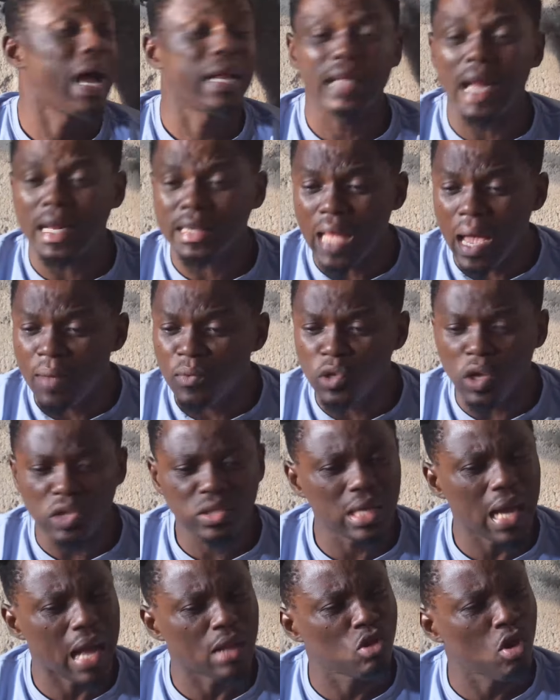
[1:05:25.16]
And that time you know
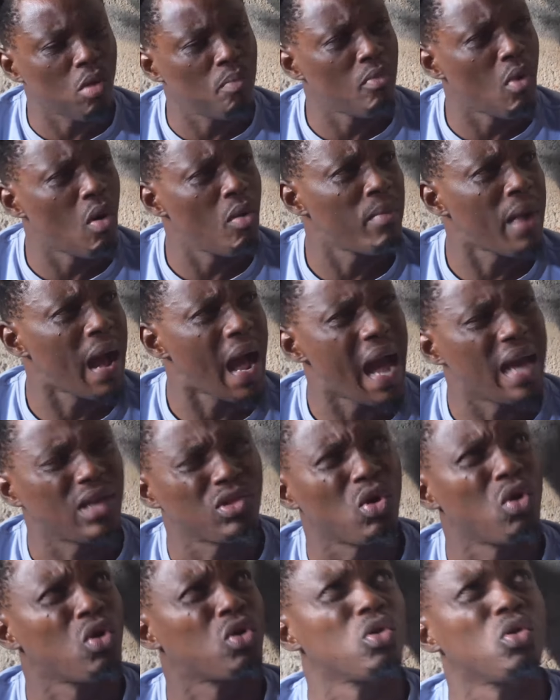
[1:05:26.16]
say I don't boom, my eye
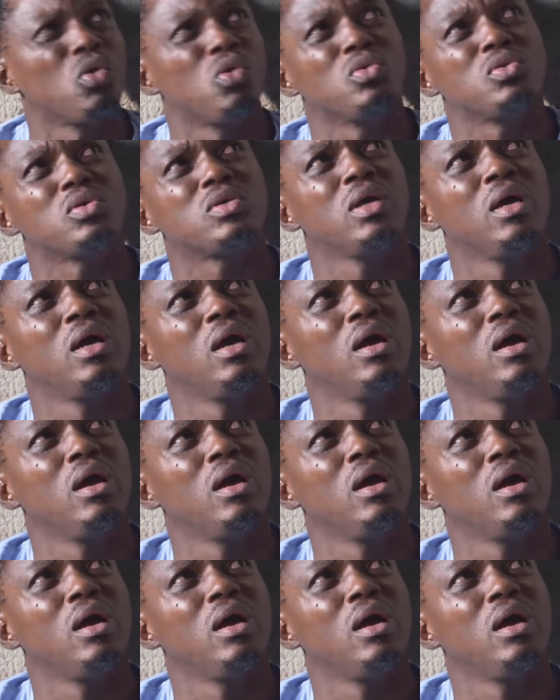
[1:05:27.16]
don't close.